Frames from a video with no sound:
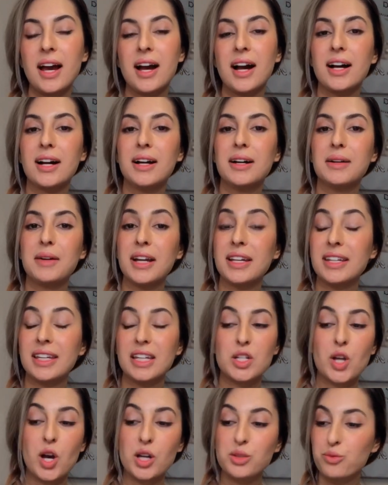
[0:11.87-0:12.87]
I
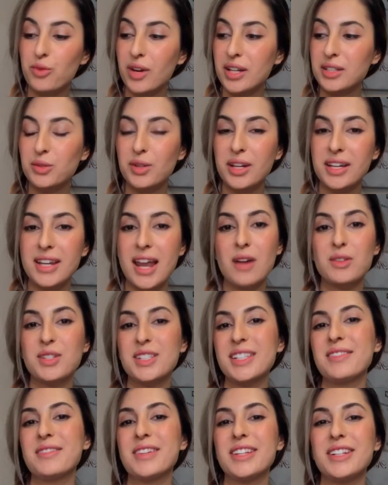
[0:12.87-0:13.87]
cannot wait to announce
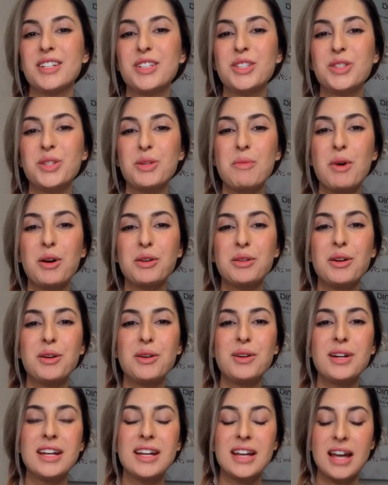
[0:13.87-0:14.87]
the winners tomorrow.